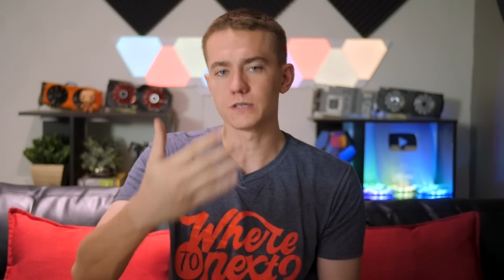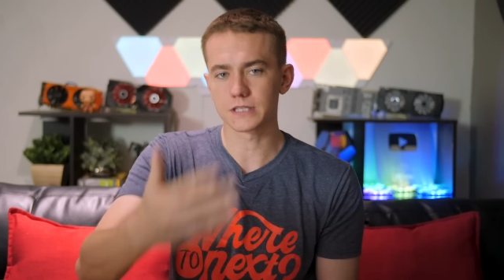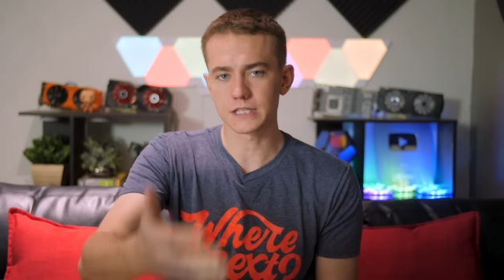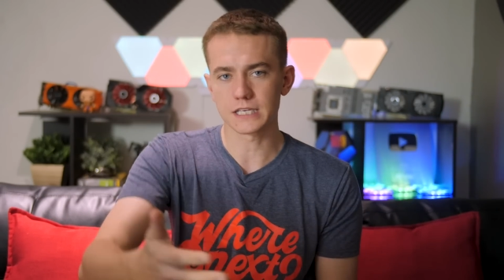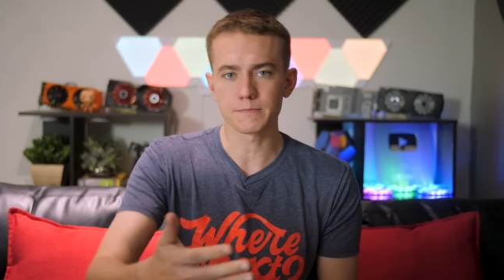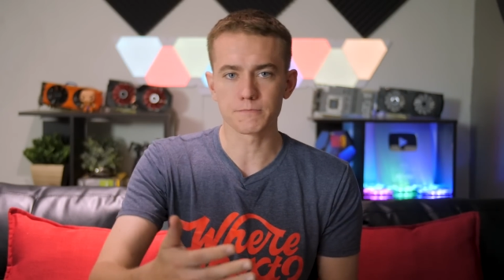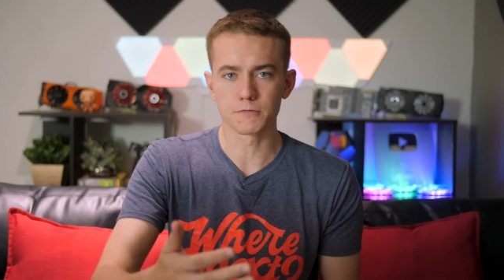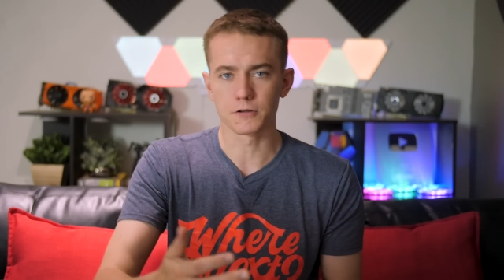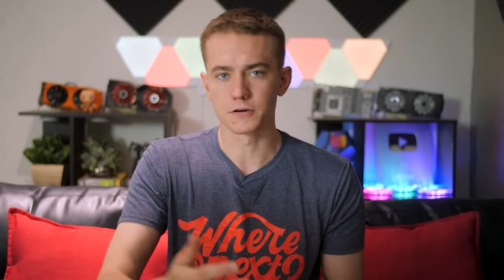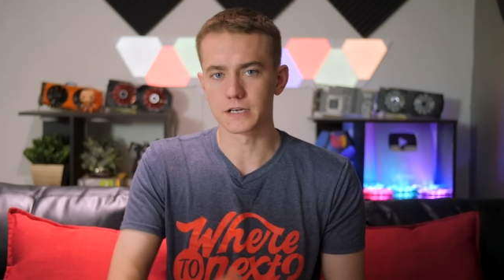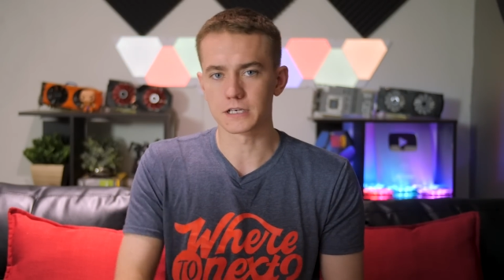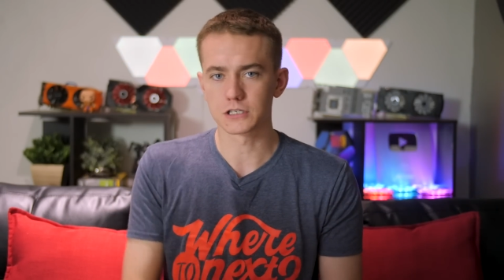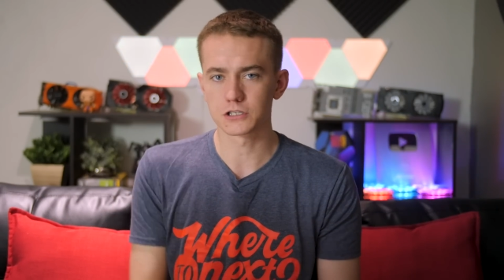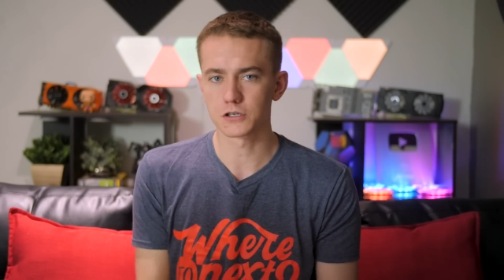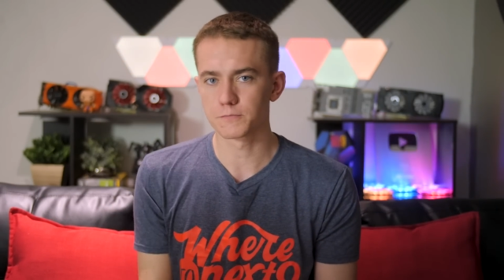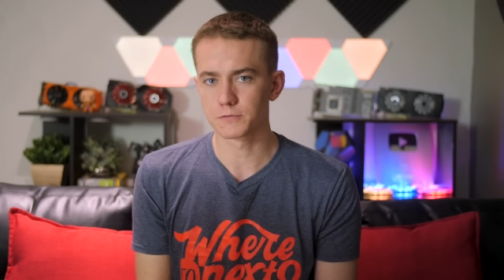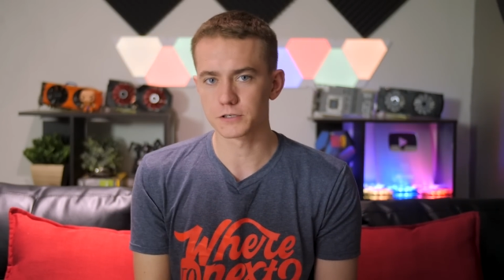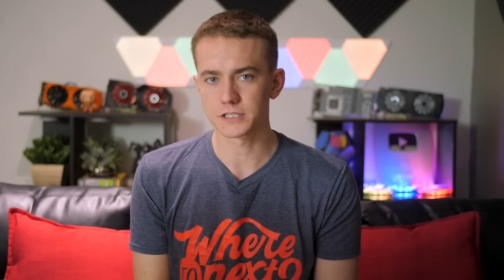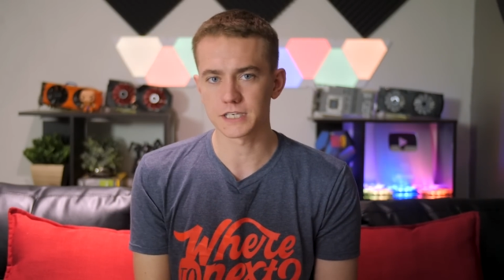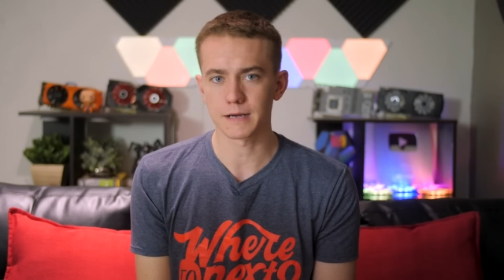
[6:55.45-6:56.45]
with deep learning
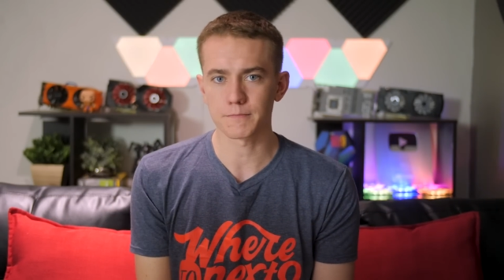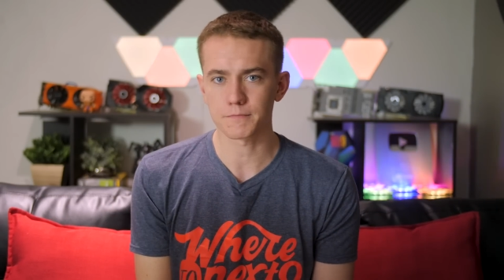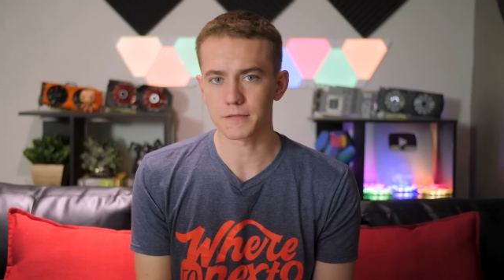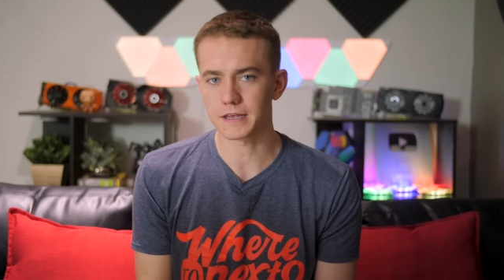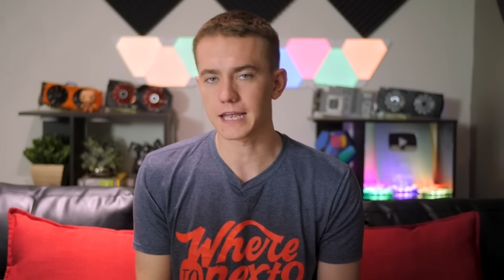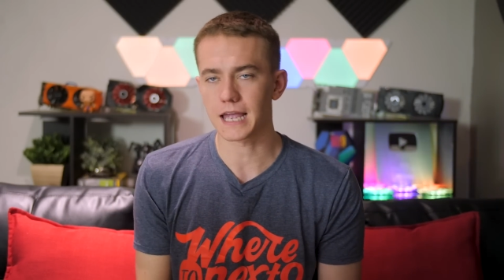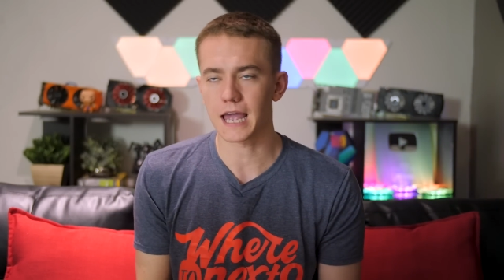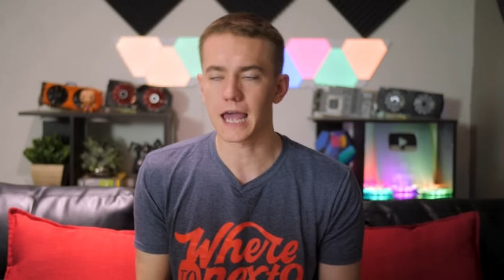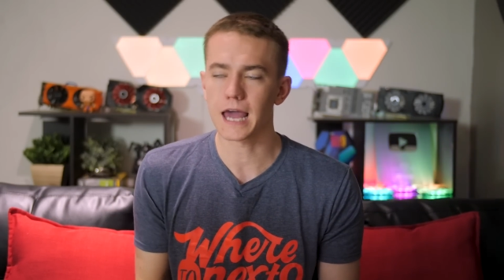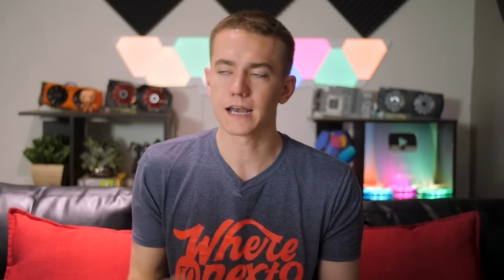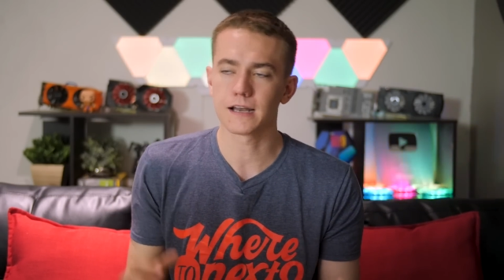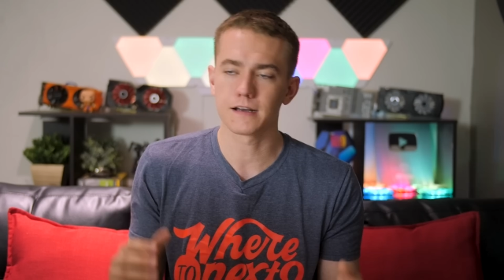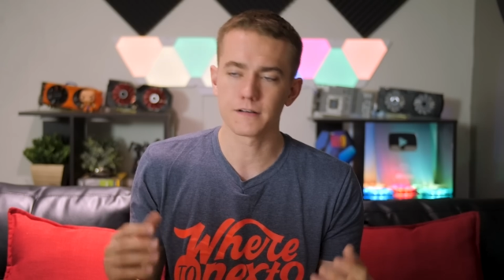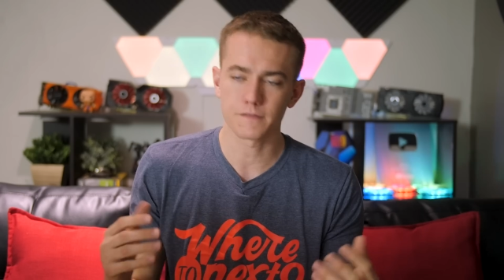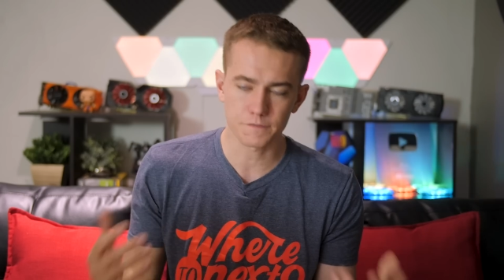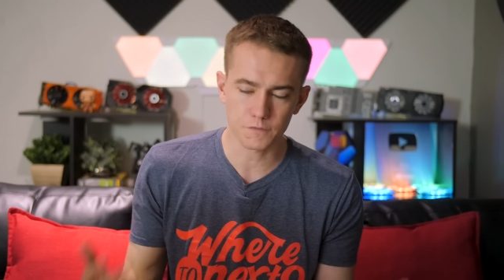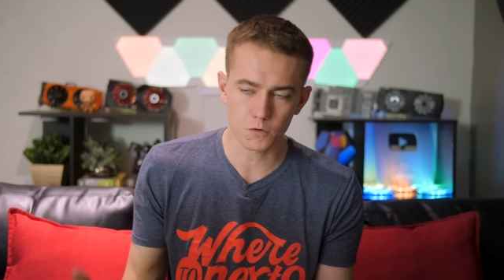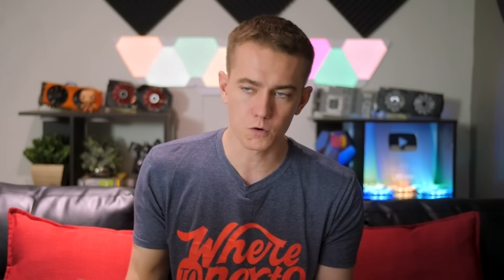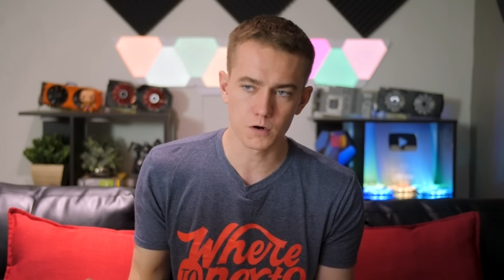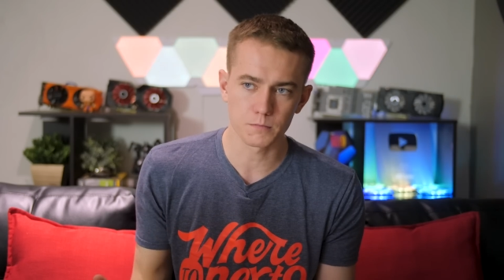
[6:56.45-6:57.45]
super sampling at an
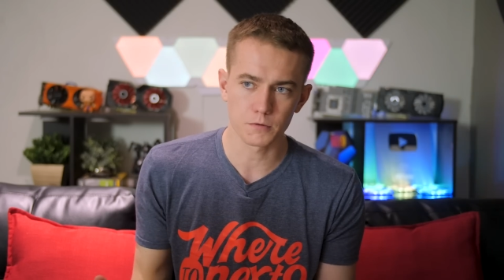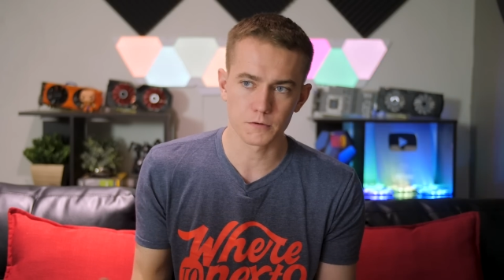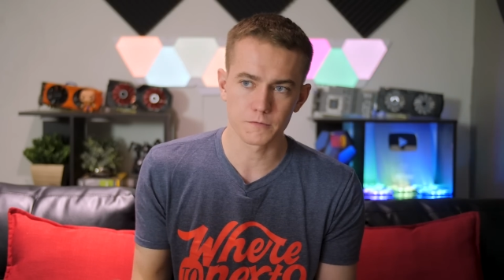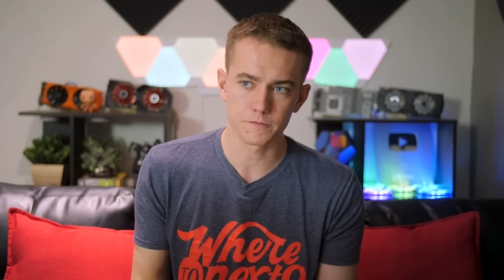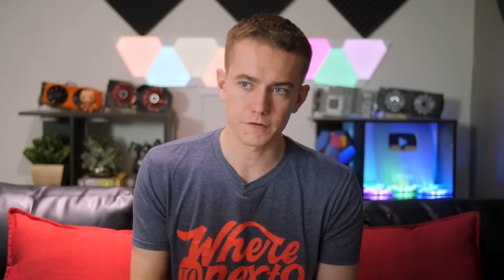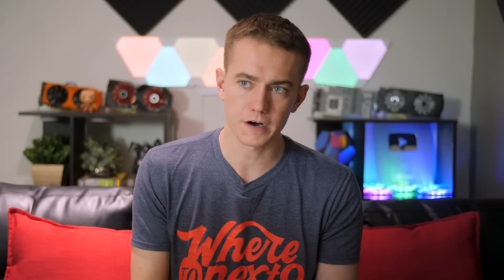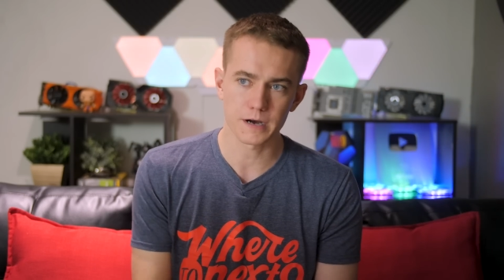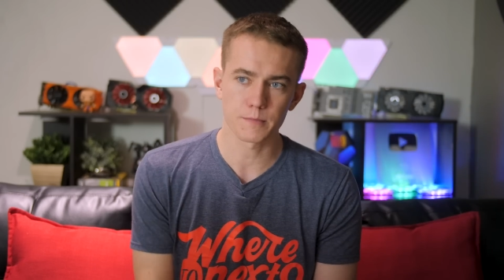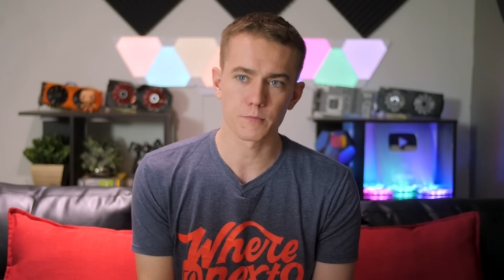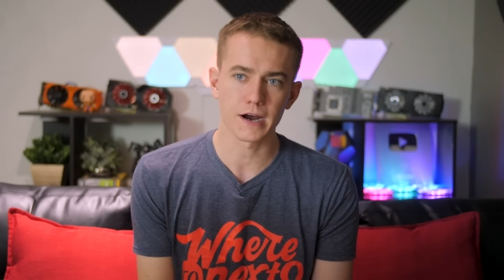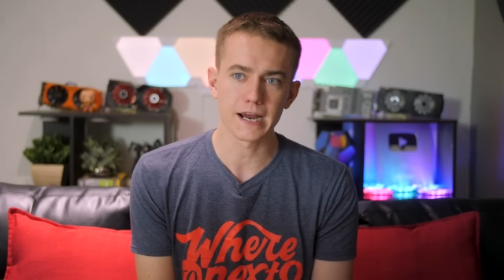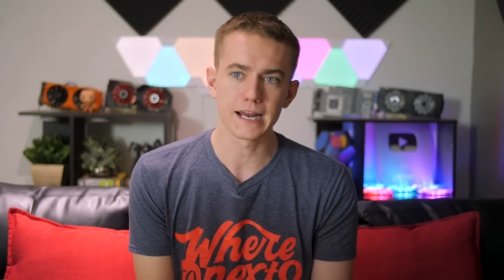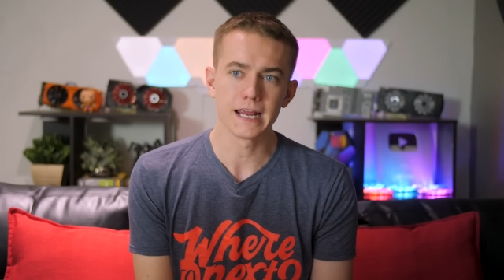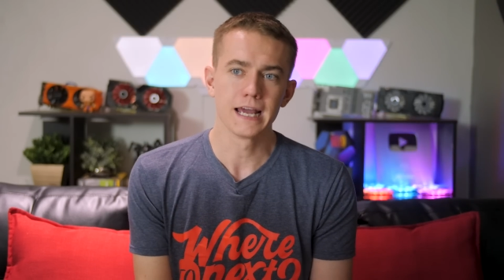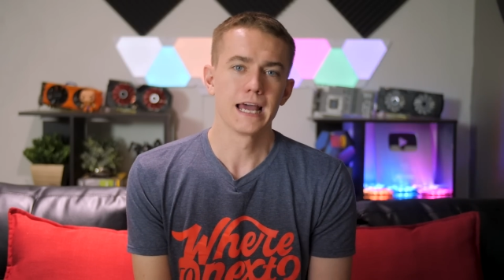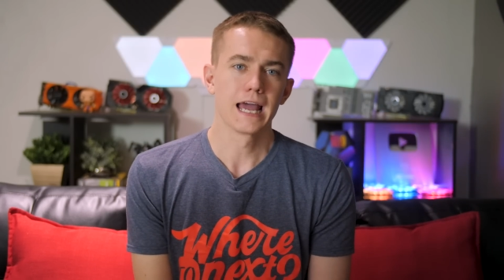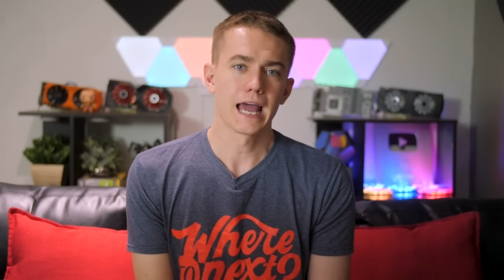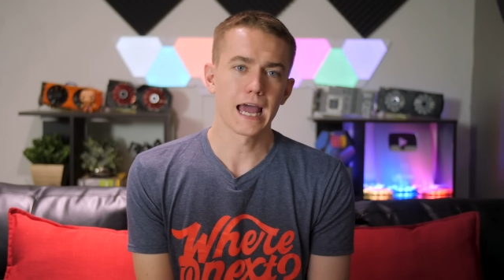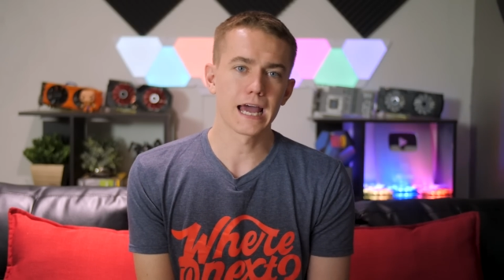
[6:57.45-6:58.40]
affordable frame rate,